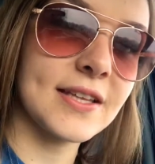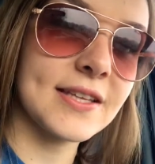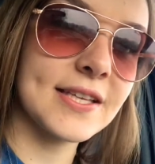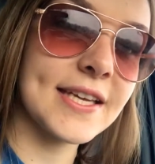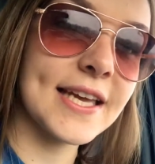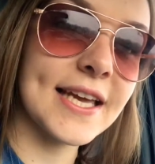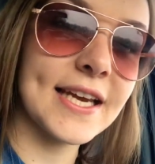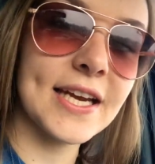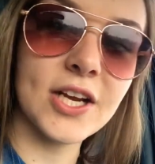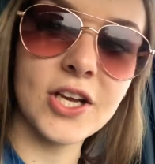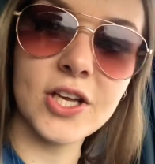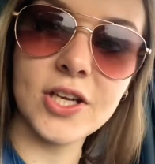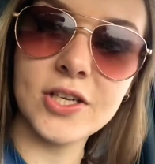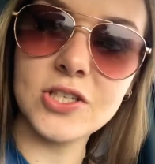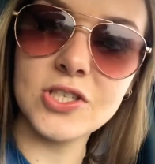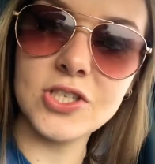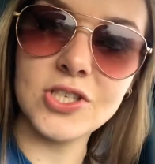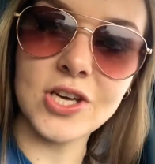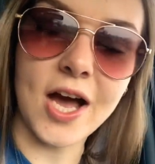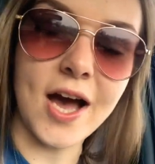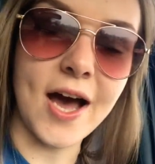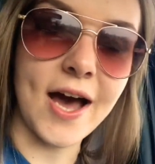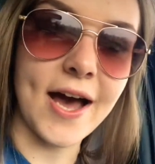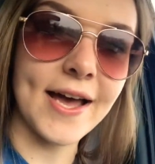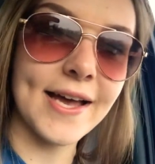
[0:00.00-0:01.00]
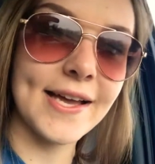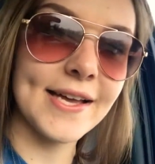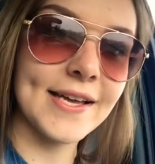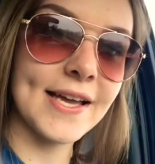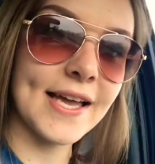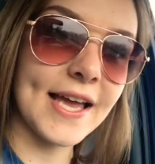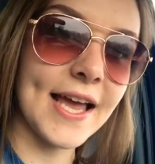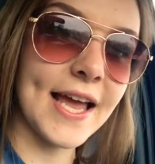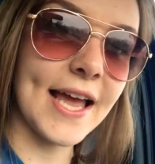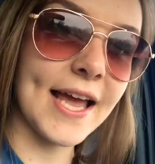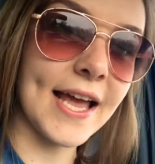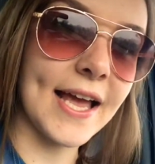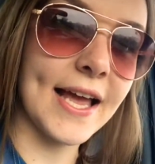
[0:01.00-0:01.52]
to get a good shot,
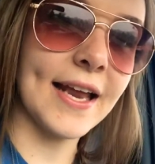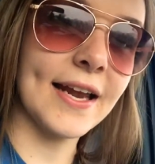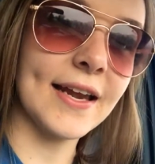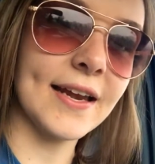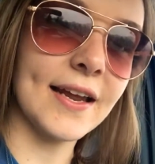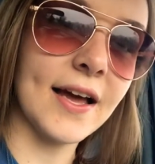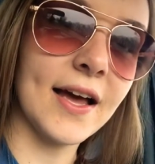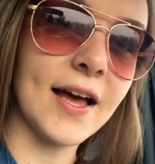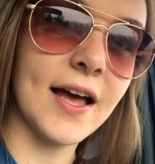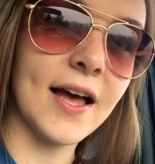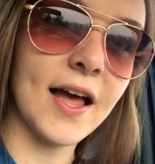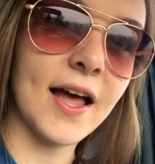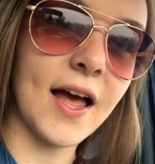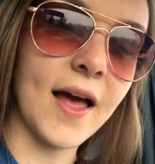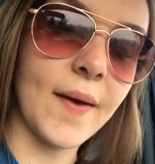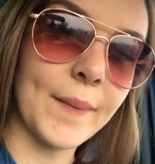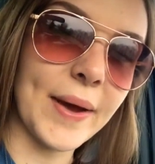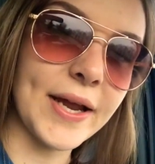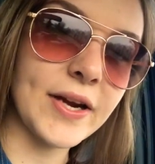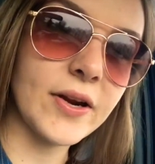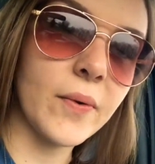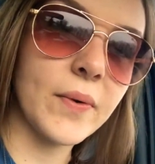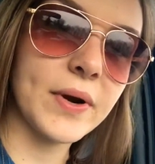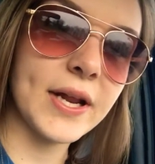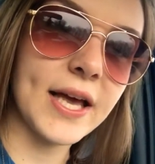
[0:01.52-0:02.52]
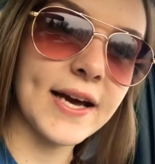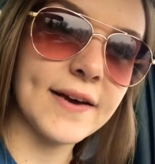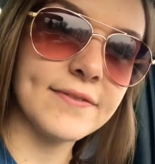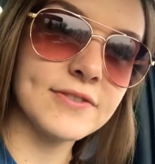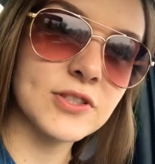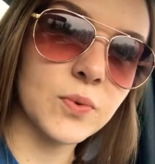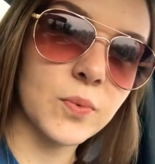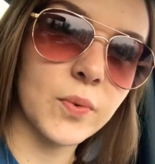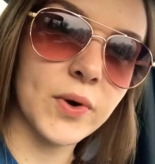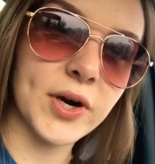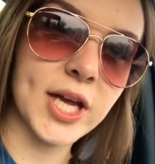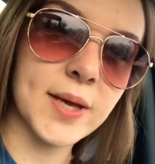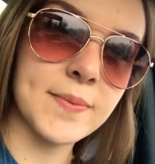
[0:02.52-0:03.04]
and I don't want to have
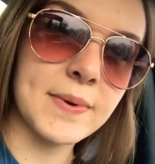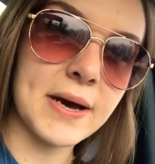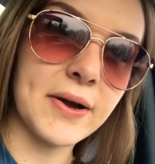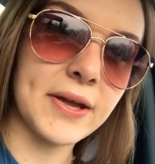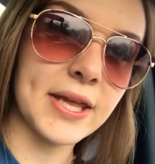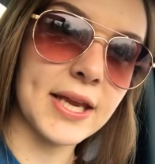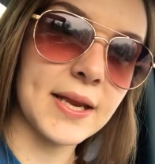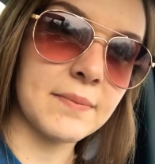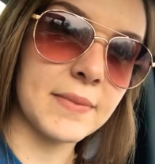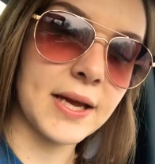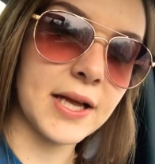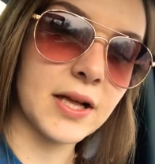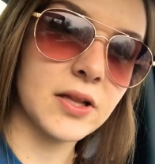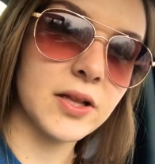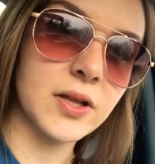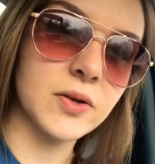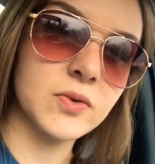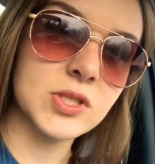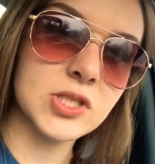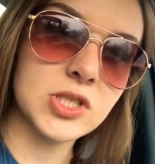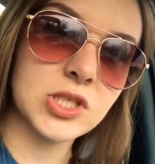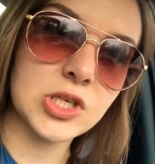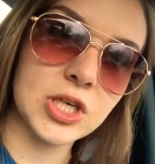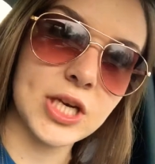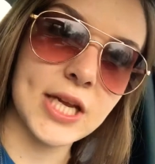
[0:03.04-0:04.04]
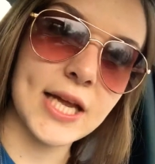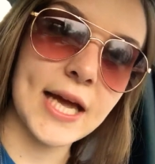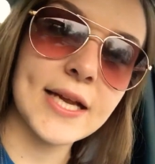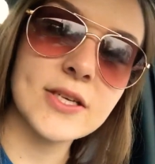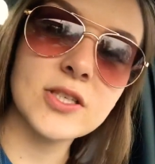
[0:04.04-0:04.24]
to worry about getting my clothes dirty.